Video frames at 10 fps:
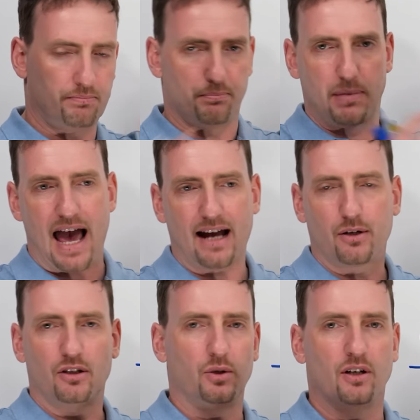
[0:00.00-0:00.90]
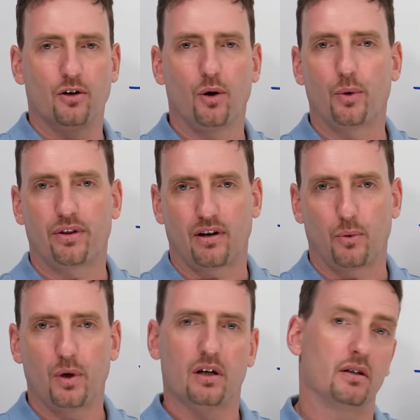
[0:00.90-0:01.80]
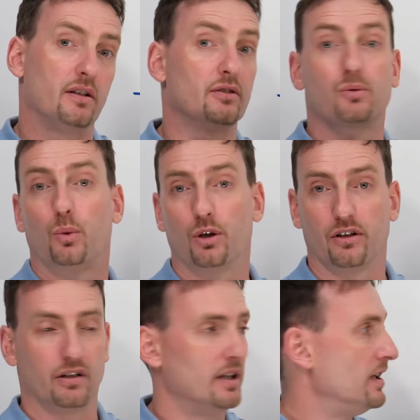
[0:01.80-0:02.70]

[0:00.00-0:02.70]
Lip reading: back you can go with will is would.